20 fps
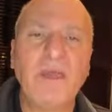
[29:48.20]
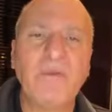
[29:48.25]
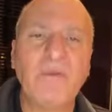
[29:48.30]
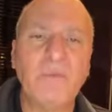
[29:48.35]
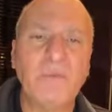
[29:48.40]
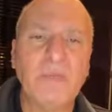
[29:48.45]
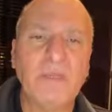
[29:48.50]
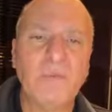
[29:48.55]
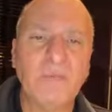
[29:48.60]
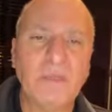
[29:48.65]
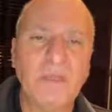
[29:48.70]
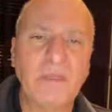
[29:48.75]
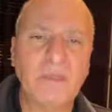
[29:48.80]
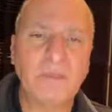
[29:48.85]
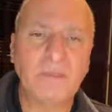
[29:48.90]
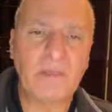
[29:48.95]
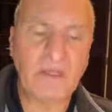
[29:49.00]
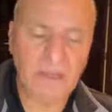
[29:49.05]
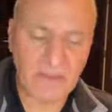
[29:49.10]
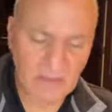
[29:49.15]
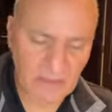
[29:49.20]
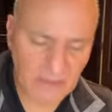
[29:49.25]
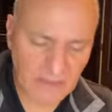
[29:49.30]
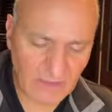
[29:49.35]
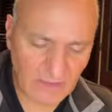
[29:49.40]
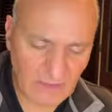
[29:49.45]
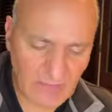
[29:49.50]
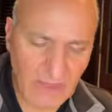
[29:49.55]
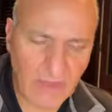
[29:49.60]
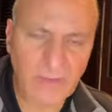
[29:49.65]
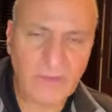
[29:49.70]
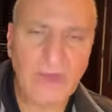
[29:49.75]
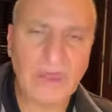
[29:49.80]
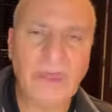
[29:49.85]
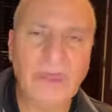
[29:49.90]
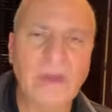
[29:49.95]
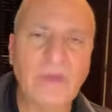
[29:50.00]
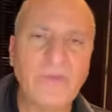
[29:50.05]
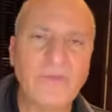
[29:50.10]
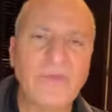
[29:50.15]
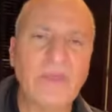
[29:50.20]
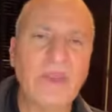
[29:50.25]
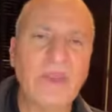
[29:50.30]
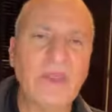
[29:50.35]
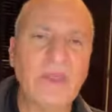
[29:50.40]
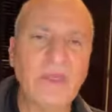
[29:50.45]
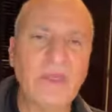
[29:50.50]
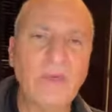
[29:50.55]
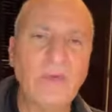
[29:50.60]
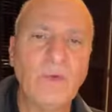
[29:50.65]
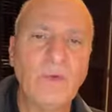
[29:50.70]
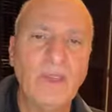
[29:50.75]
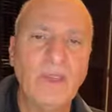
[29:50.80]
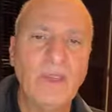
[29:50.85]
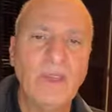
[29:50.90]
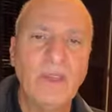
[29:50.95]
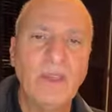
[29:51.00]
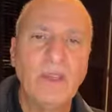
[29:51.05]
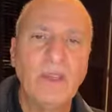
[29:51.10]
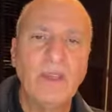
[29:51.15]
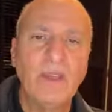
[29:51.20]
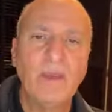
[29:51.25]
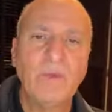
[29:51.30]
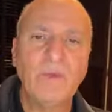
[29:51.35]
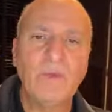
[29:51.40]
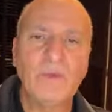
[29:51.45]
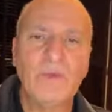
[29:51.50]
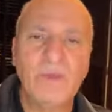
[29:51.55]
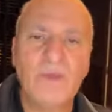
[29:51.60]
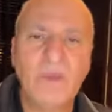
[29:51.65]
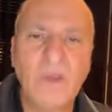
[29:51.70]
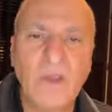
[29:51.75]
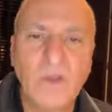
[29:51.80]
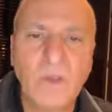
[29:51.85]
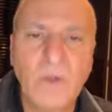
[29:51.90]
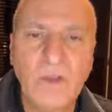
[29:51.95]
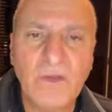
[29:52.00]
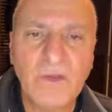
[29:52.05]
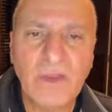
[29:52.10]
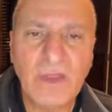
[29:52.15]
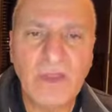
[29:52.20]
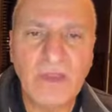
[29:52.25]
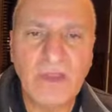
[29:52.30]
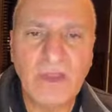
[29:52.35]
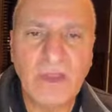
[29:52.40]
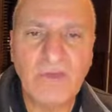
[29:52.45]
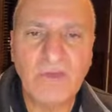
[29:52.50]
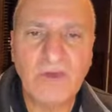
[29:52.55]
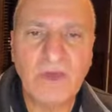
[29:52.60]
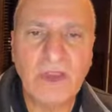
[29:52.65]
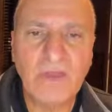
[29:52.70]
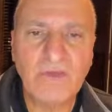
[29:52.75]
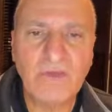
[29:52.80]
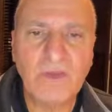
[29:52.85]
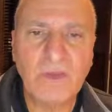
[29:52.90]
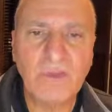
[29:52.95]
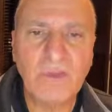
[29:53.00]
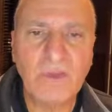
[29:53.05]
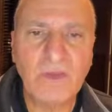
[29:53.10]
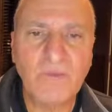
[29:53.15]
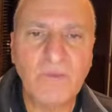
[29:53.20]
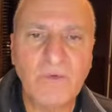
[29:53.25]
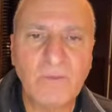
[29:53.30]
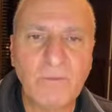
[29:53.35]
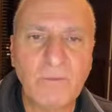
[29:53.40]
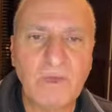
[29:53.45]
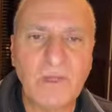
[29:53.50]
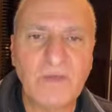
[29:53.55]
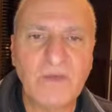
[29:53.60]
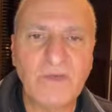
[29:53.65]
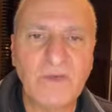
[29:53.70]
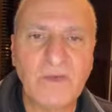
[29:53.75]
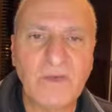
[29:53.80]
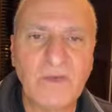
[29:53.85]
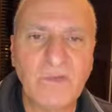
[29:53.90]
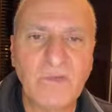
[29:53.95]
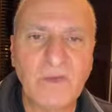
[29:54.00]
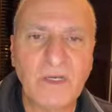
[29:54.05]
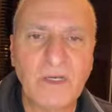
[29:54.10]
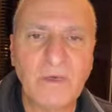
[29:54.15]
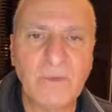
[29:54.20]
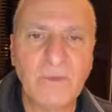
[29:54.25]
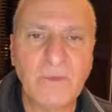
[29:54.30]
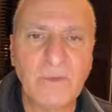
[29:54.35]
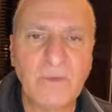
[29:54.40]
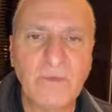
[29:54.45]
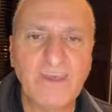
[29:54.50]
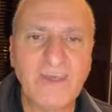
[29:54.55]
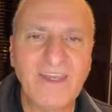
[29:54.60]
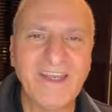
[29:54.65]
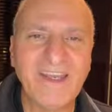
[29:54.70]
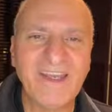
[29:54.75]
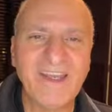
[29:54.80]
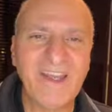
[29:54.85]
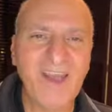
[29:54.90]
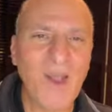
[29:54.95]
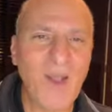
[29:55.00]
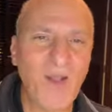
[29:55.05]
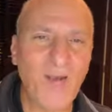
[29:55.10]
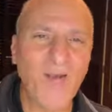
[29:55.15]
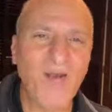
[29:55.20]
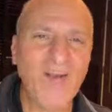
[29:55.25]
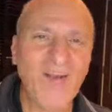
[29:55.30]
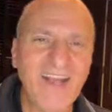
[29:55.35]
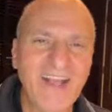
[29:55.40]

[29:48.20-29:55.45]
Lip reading: level people at Allergan, and I was saying, do you think one day they'll ever have something for breastfeeding or pregnant women? No.